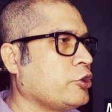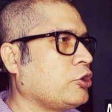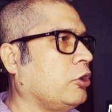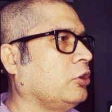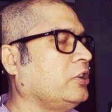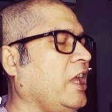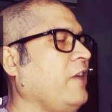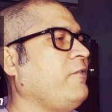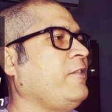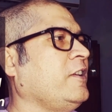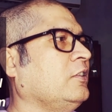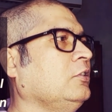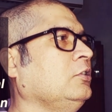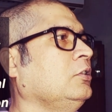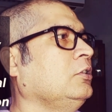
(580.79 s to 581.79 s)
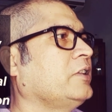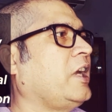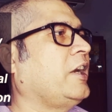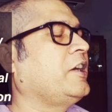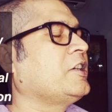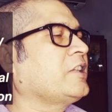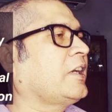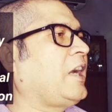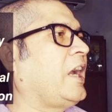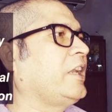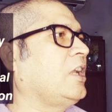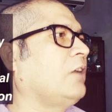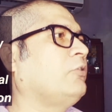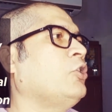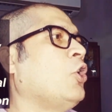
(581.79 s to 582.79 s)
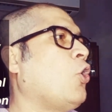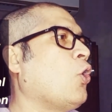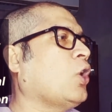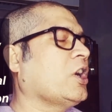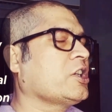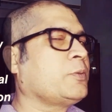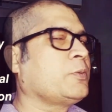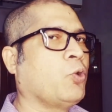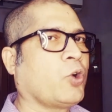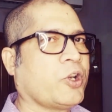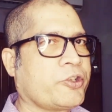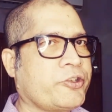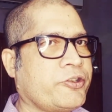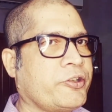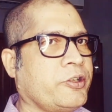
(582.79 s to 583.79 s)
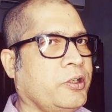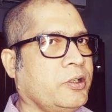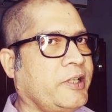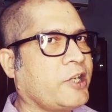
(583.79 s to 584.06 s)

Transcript: So they feel that it's a kind of hocus pocus.